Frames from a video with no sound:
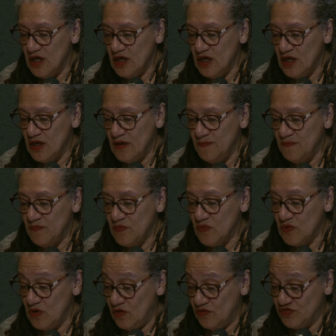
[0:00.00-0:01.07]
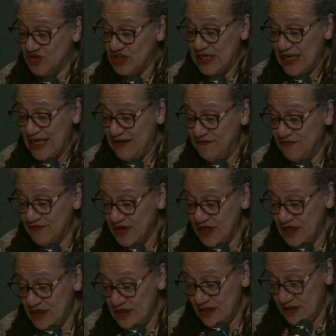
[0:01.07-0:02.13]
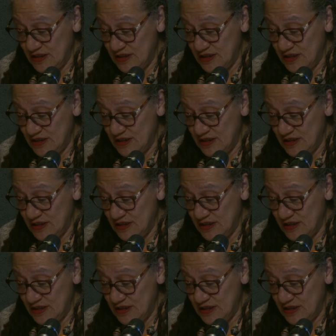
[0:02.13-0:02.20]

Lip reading: of slavery